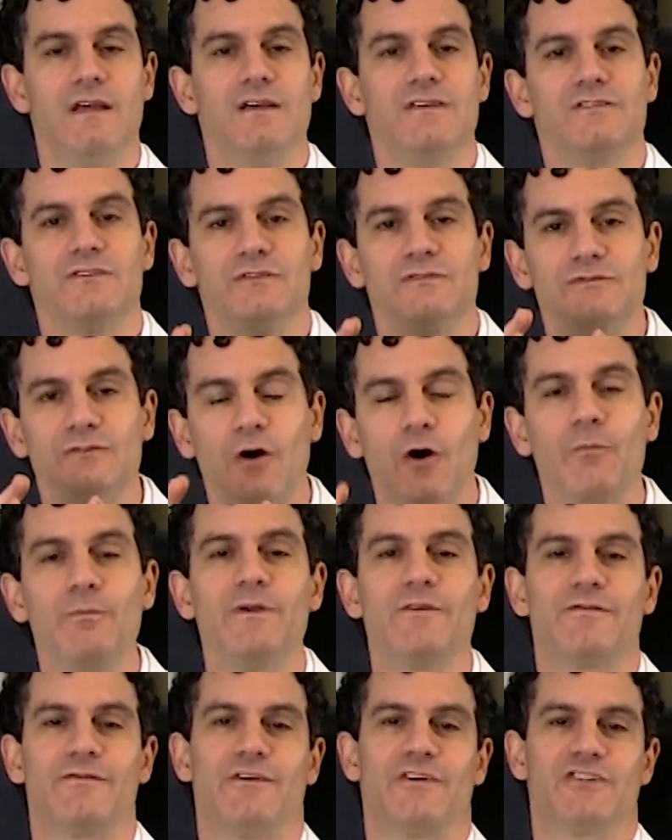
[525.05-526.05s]
So don't
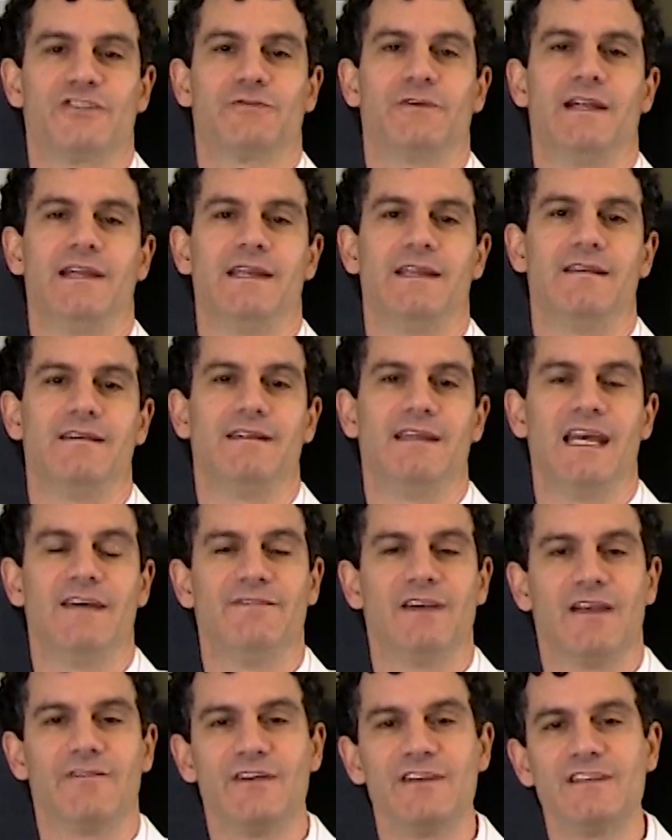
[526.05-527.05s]
be frustrated
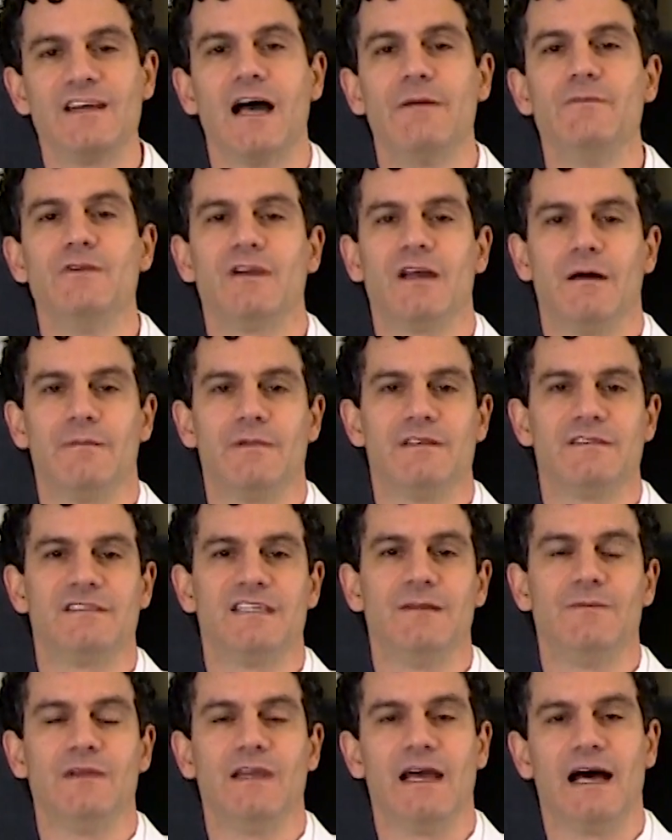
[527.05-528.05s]
if every time you come to
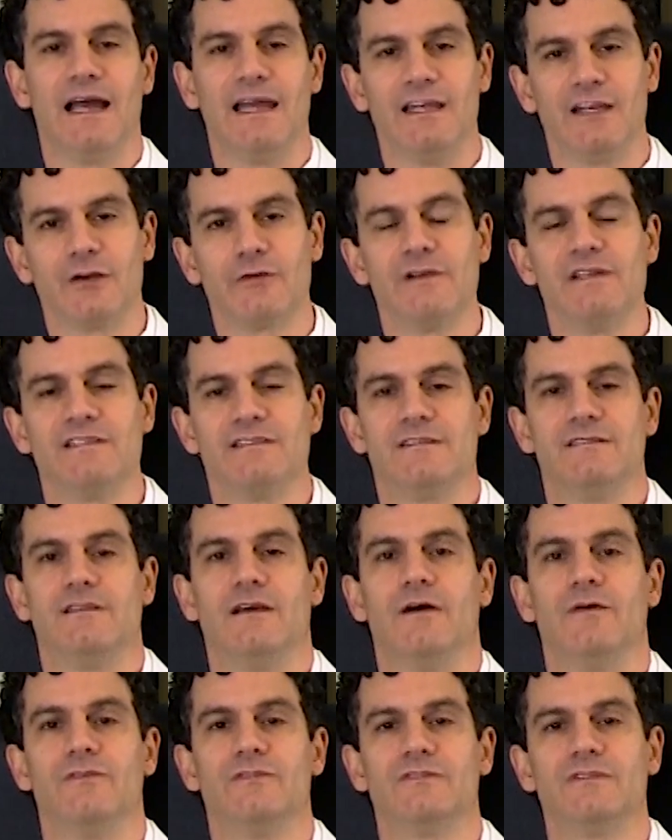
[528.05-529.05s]
see me, I increase the
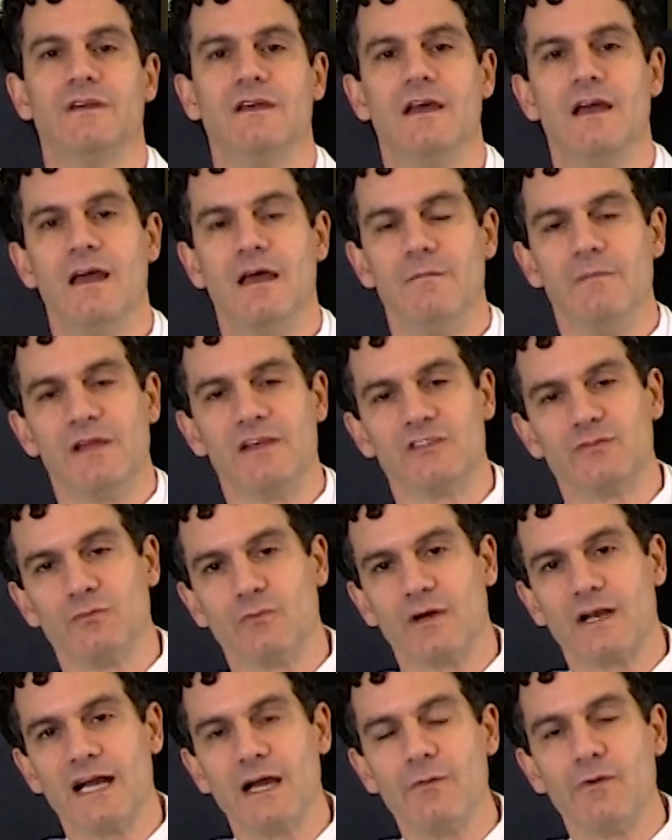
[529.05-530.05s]
dose. Because
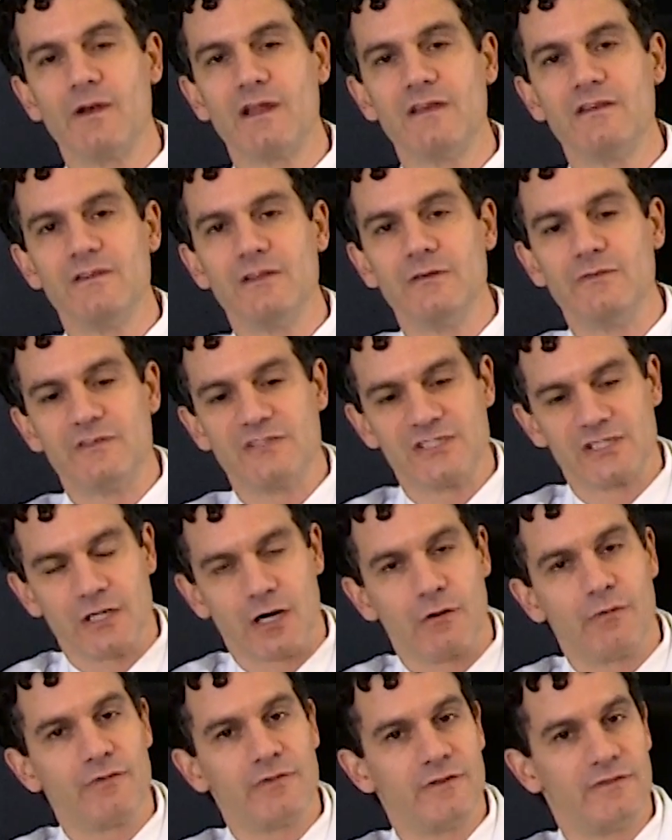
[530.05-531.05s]
what I want to do is
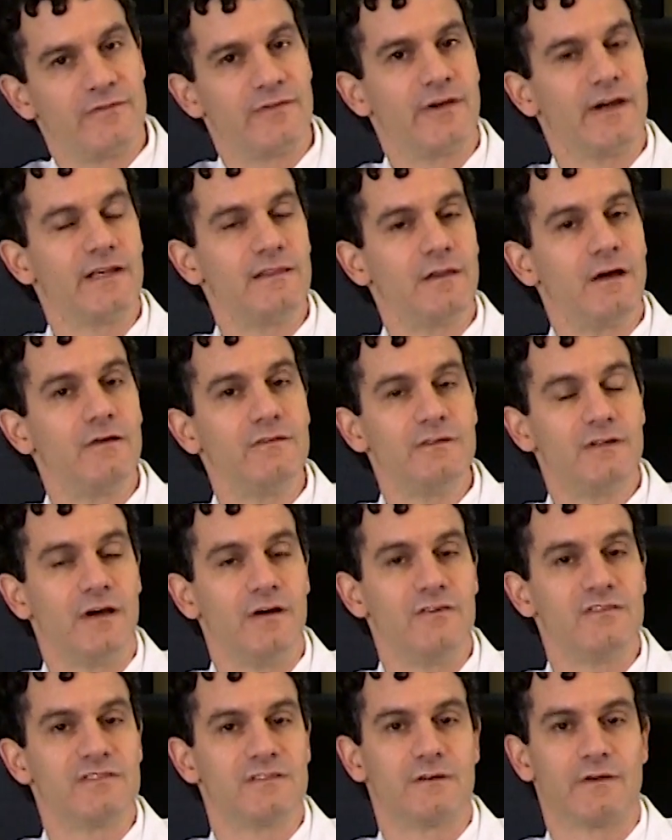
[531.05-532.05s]
start with a very low
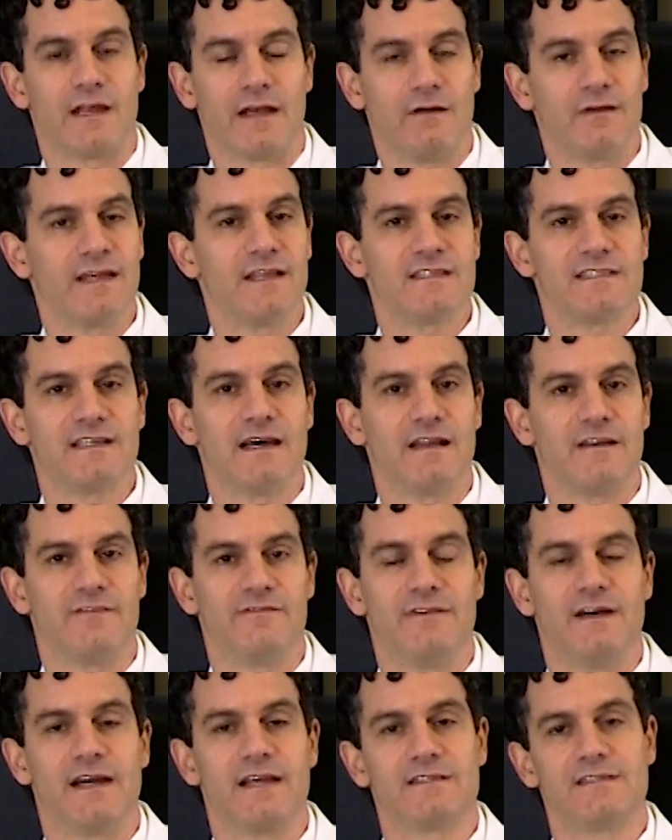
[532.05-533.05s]
dose so I don't get side
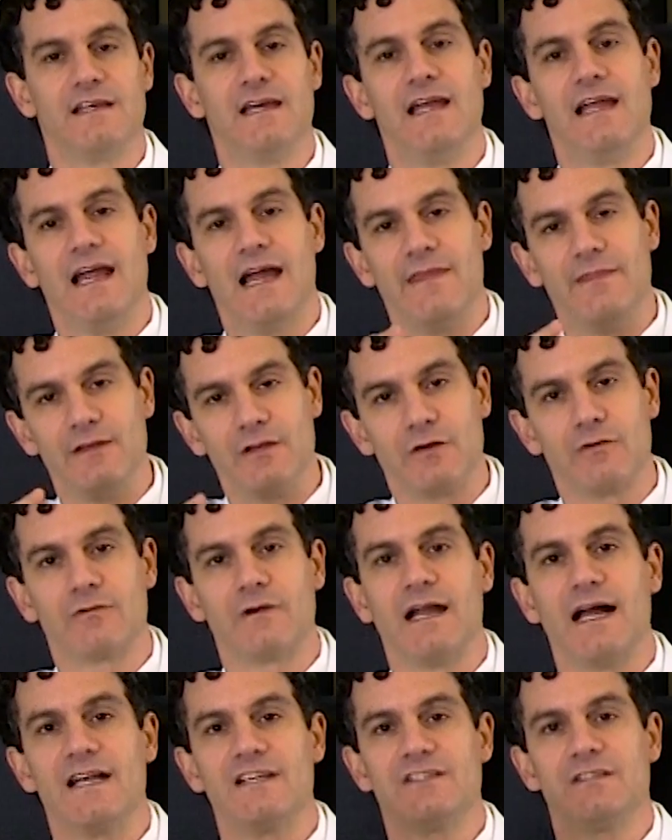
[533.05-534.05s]
effects and then
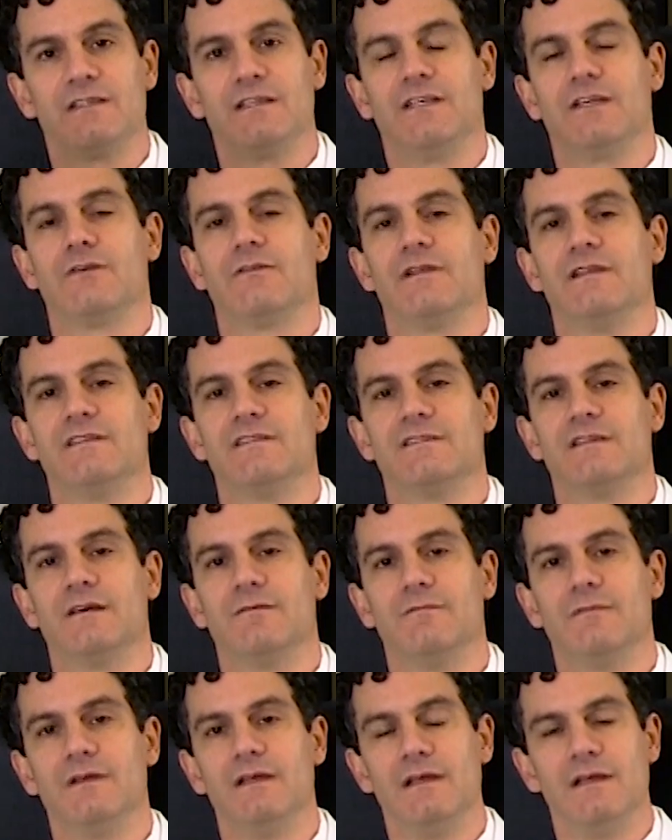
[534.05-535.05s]
gradually increase
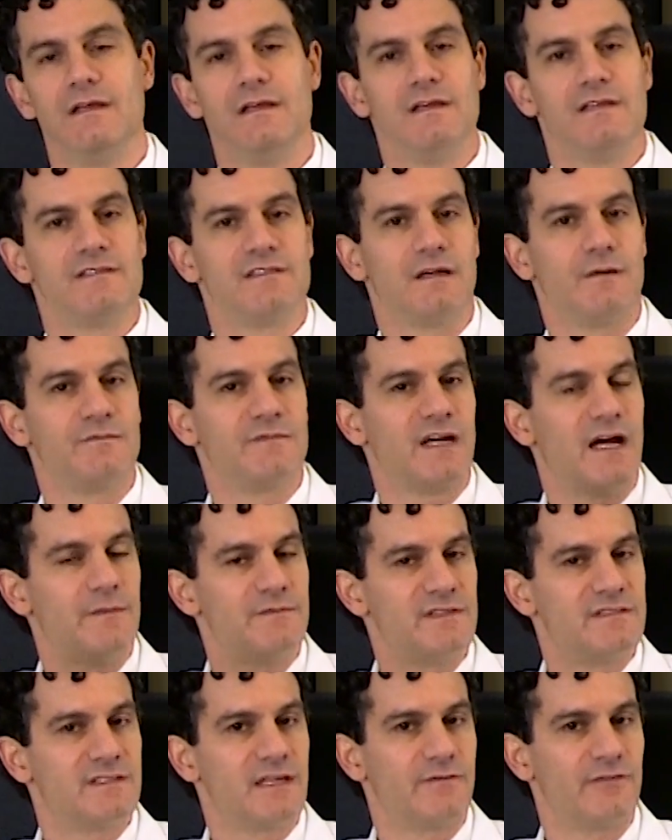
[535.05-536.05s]
them.
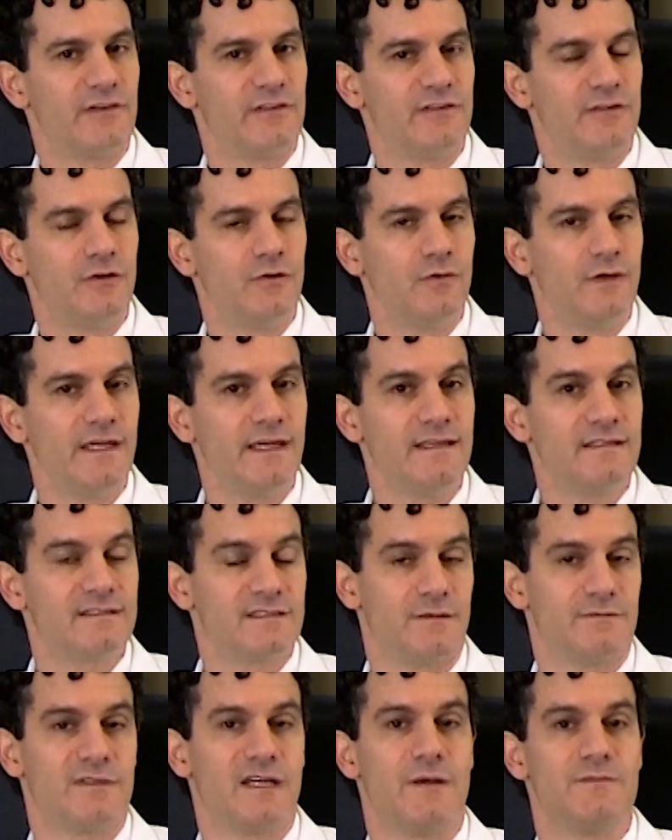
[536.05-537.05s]
Sometimes it's every two weeks,
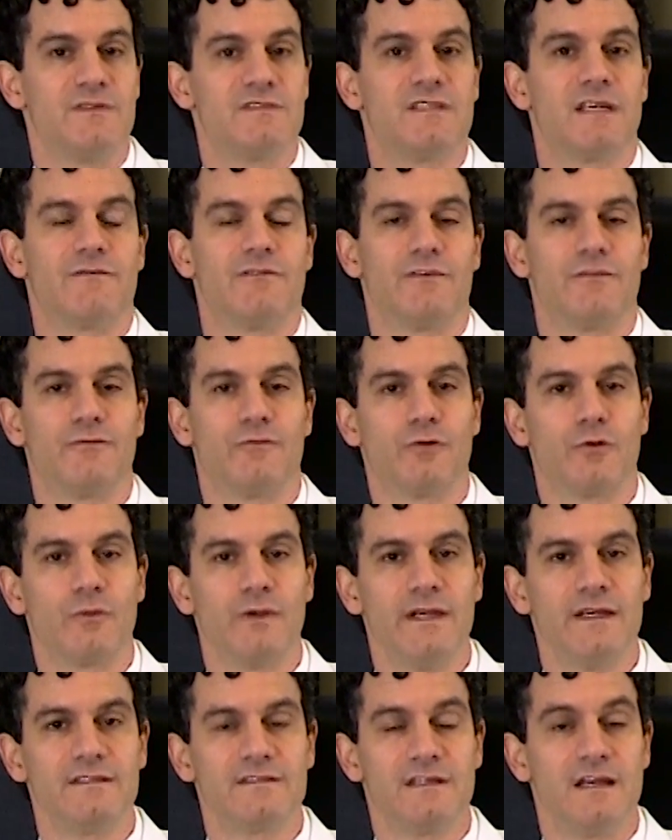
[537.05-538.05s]
sometimes it's every four
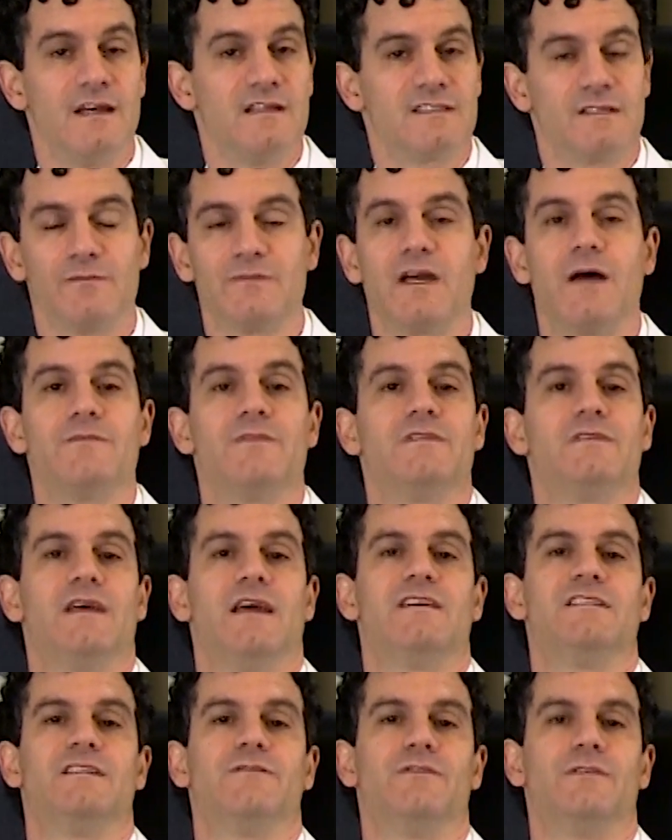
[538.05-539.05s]
weeks, sometimes it
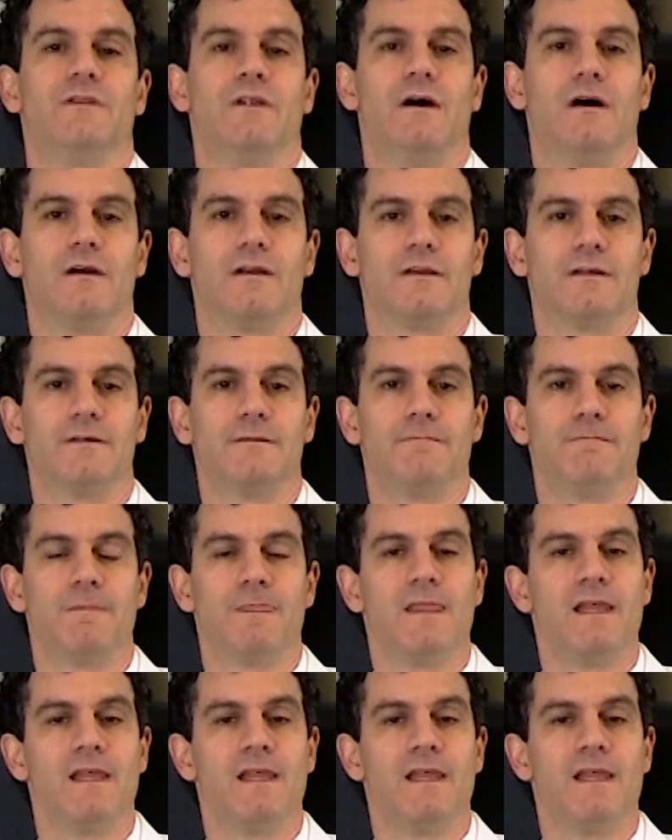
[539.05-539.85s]
takes even longer.